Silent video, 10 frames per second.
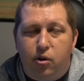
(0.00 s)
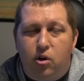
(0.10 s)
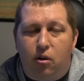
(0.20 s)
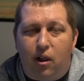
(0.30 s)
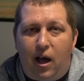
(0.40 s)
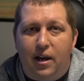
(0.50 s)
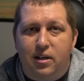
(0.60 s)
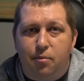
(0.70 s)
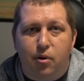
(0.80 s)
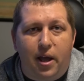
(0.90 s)
look a lot
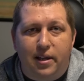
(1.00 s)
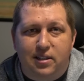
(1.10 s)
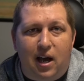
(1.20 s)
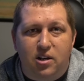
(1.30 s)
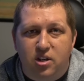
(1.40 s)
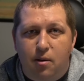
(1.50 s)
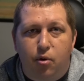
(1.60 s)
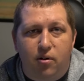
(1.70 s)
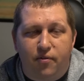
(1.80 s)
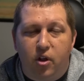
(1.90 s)
into playing Scott
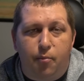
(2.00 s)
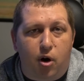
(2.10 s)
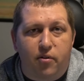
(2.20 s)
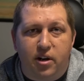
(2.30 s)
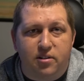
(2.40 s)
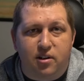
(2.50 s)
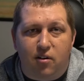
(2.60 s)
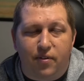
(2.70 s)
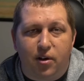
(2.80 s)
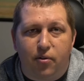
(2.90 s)
Schebler and Phillip Ervin in
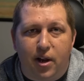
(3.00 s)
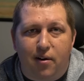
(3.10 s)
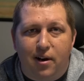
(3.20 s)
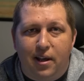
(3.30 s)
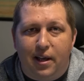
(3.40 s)
center field there.